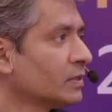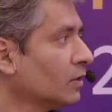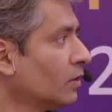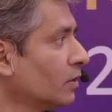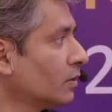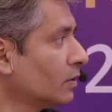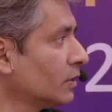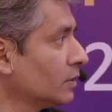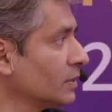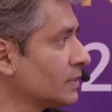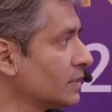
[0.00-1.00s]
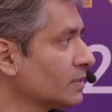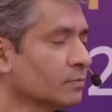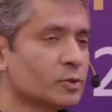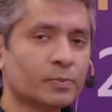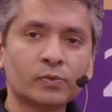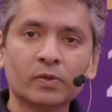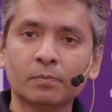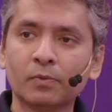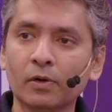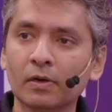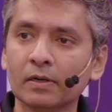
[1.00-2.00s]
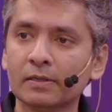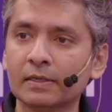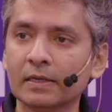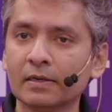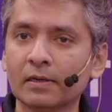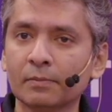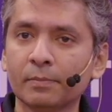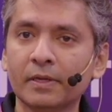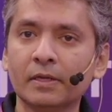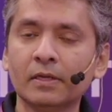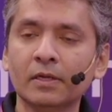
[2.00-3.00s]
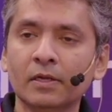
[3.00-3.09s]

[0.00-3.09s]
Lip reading: Or is there some specific model that can help me